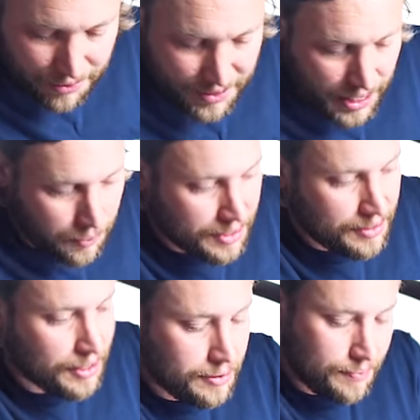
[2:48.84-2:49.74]
thing I
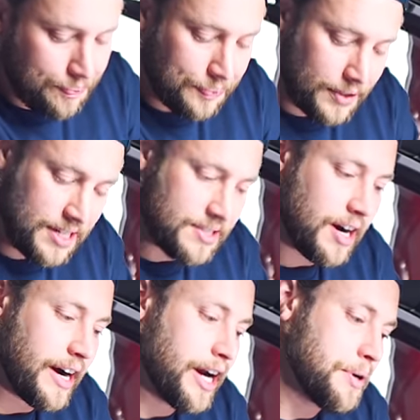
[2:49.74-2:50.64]
wanna note is
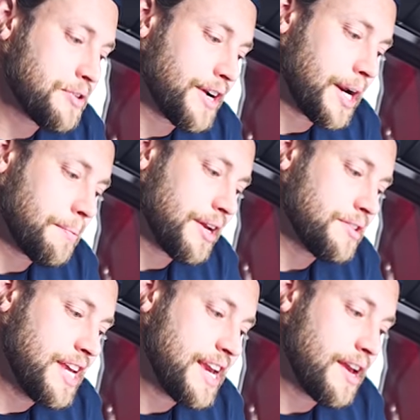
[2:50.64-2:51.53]
I always
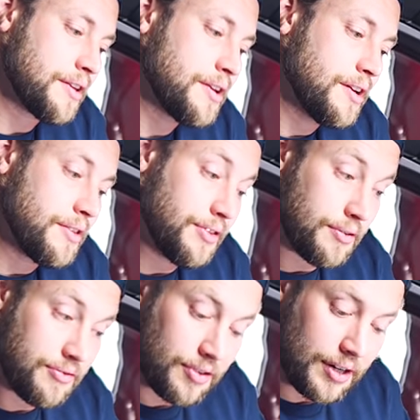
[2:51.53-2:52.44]
recommend taking
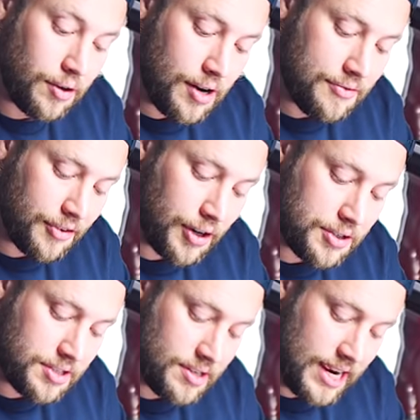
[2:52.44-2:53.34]
the front off
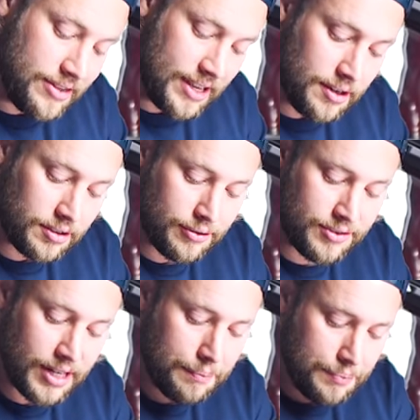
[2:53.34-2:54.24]
first and then you
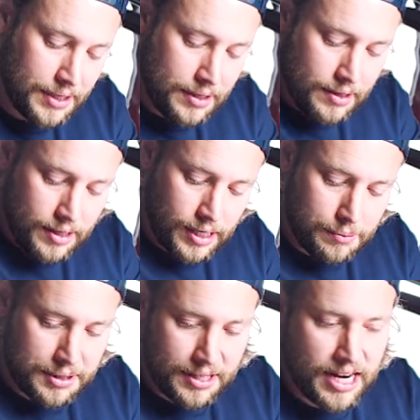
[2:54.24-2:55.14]
lift up.
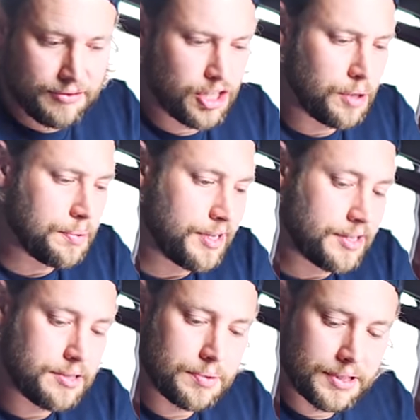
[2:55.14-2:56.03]
Um, you're gonna have to open
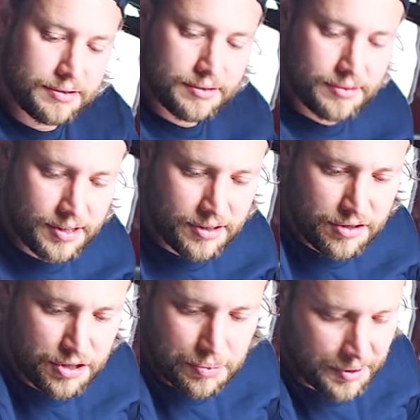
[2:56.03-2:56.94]
this, but
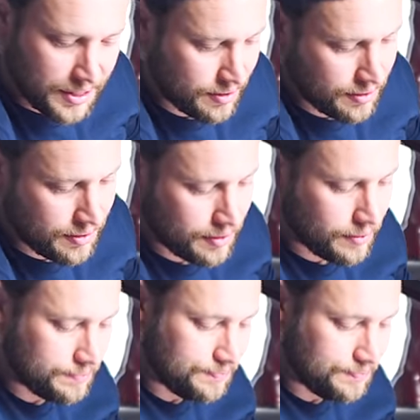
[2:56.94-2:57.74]
it's super easy to do.